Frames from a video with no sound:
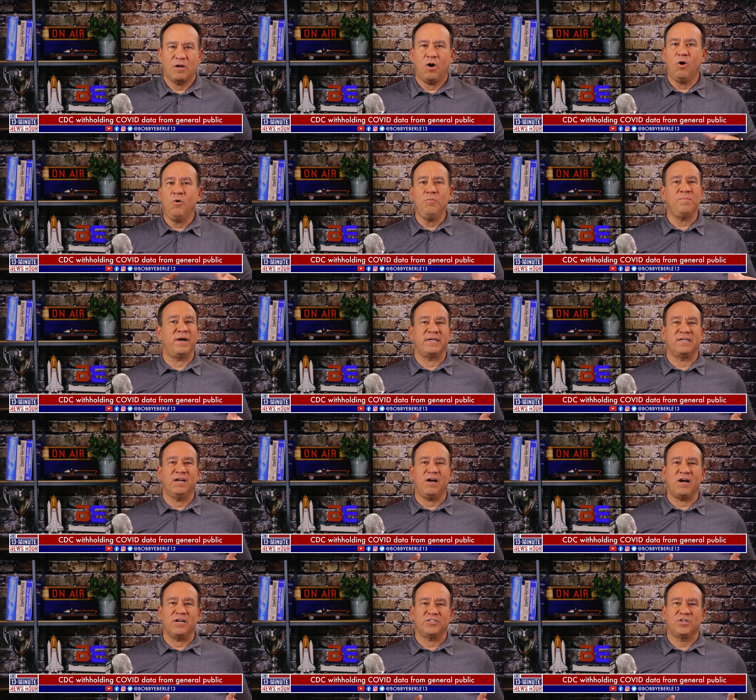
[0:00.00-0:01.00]
Oh my
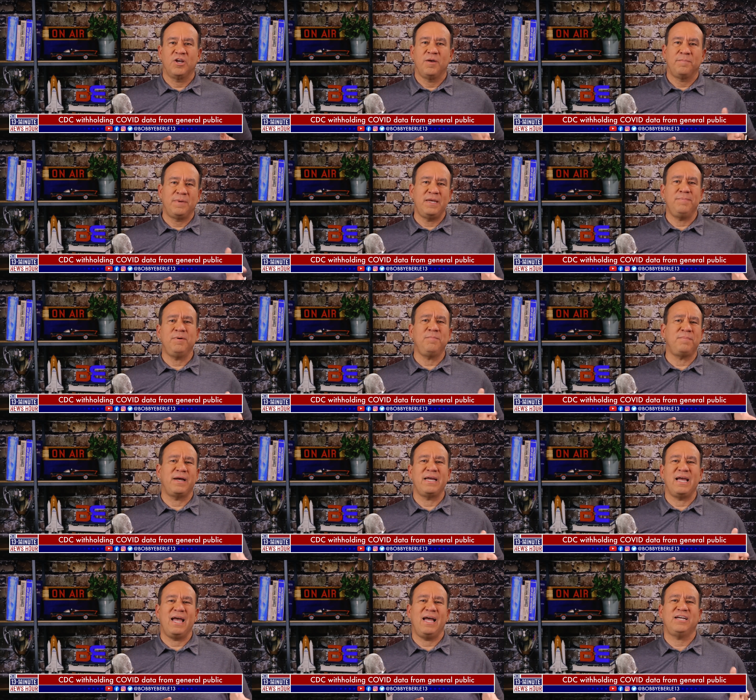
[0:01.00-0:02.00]
gosh, people
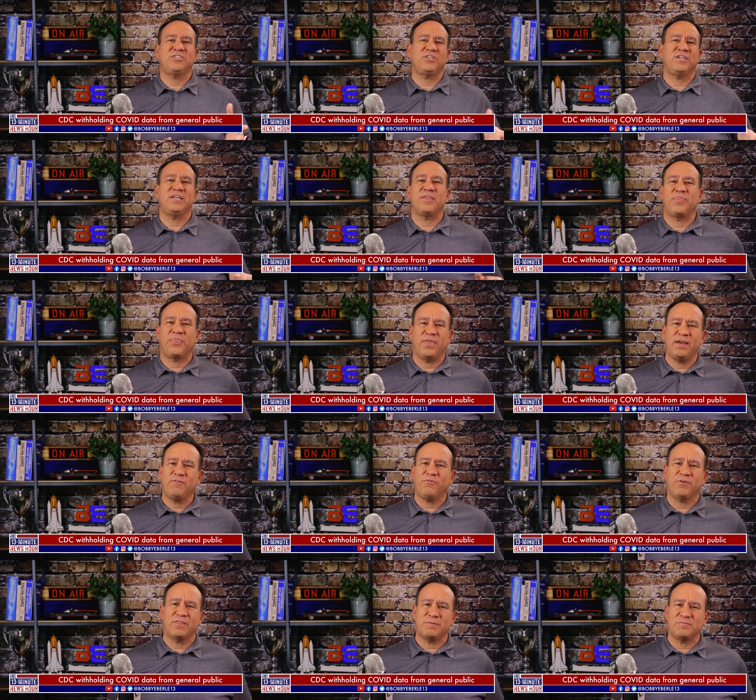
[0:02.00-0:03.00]
might actually
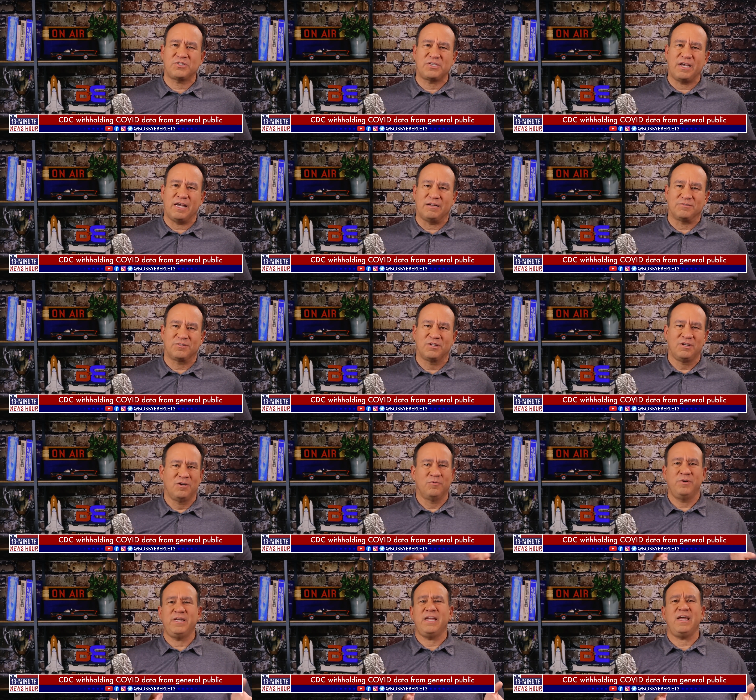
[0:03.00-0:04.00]
think for themselves.
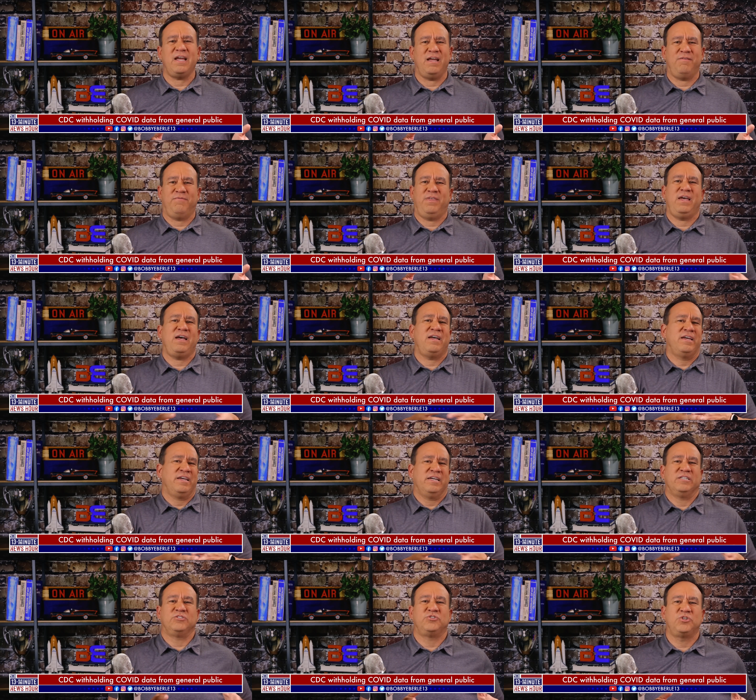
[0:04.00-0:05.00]
We can't have
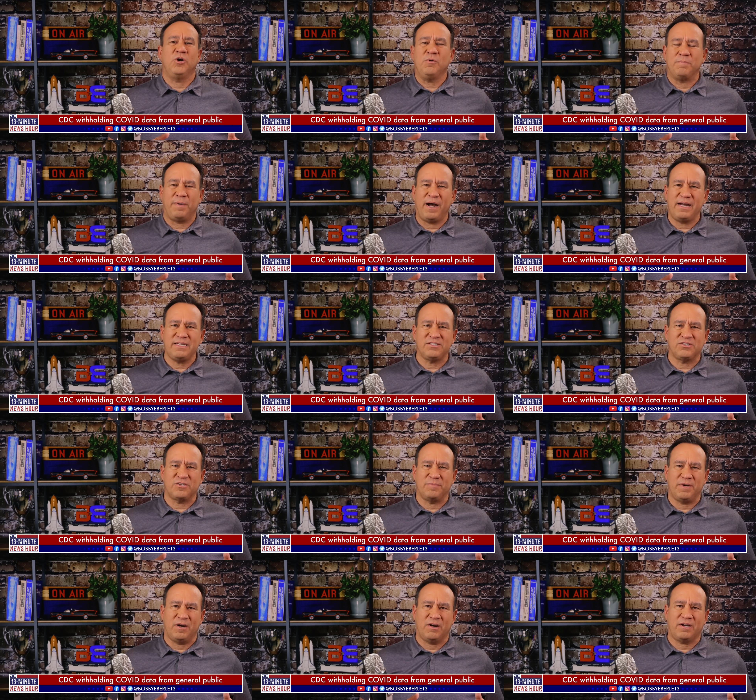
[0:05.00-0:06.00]
that in Joe Biden's
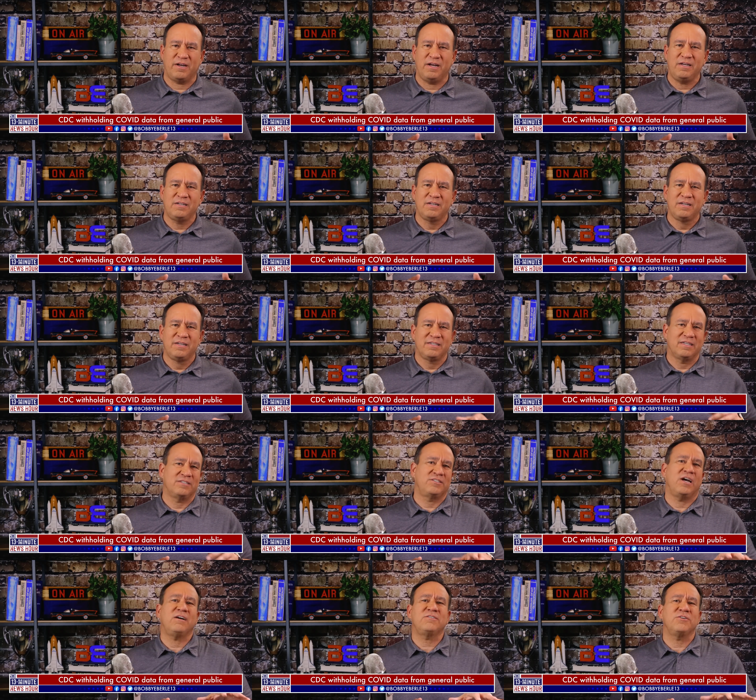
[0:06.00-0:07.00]
America.
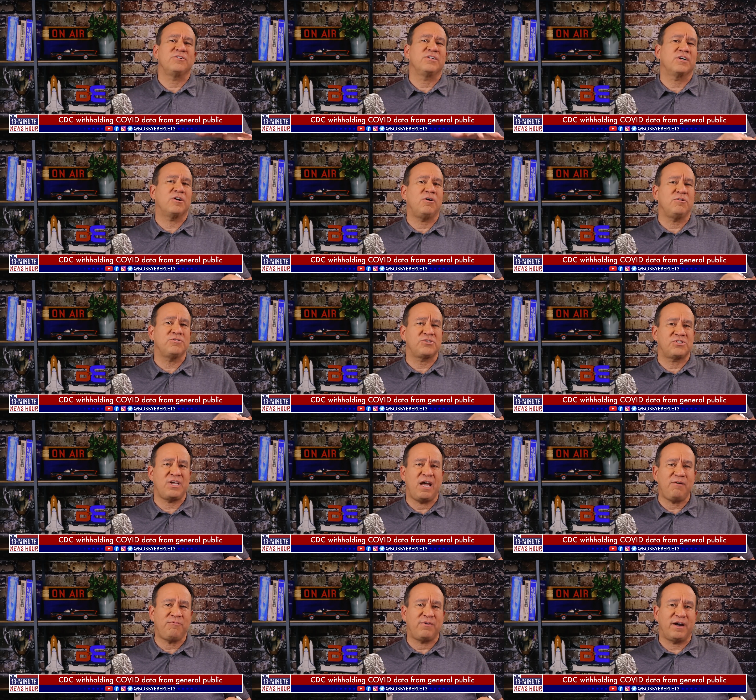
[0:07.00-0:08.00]
Now, Dr. Nicole
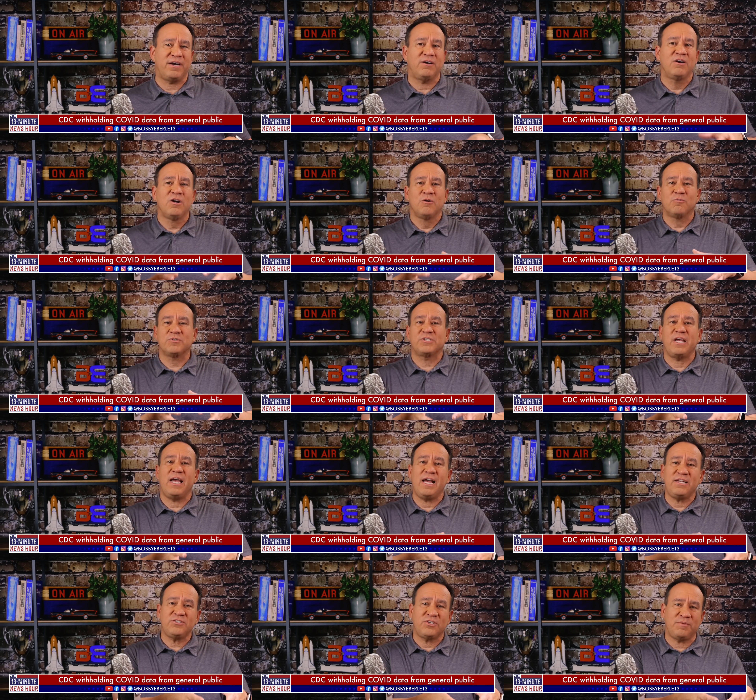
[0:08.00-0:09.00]
Sapphire was
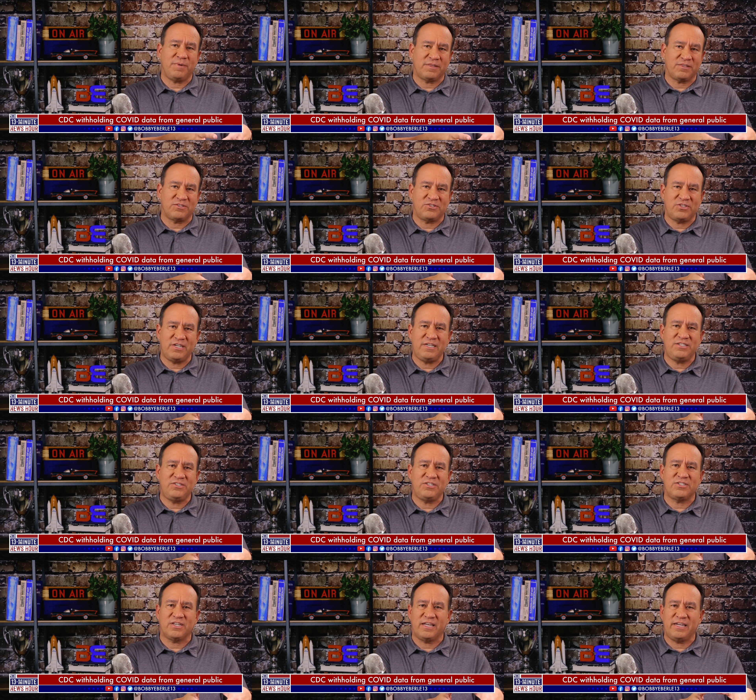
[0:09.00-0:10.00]
asked about the
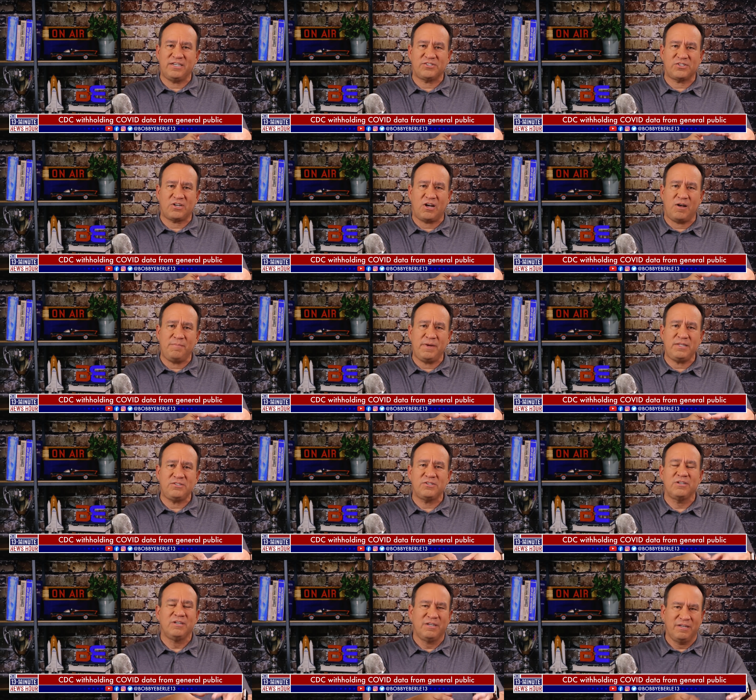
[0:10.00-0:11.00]
CDC's latest
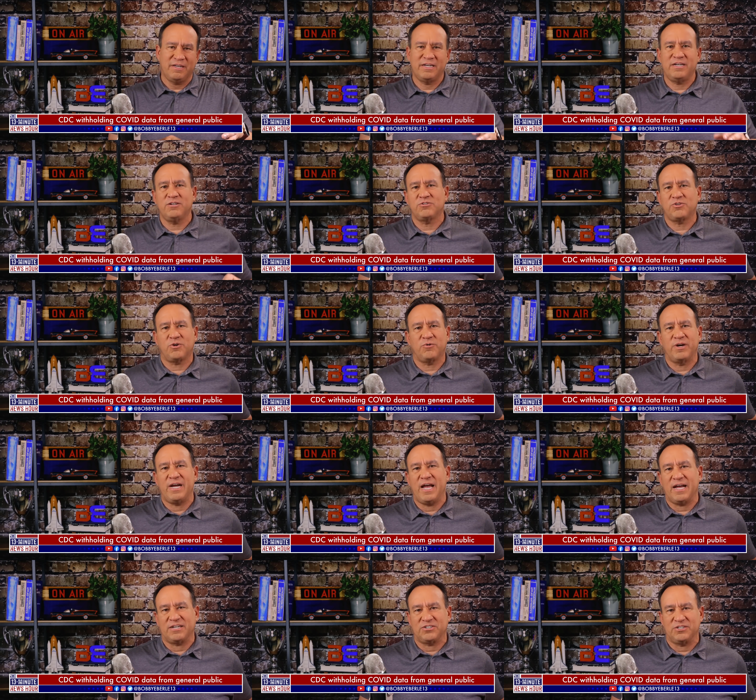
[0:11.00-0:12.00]
comments, and here's her
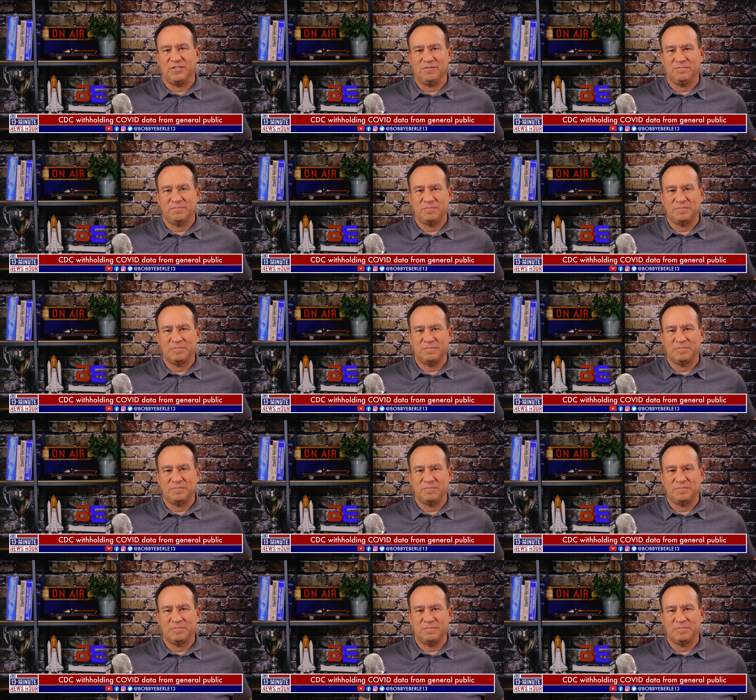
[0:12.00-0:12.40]
reaction.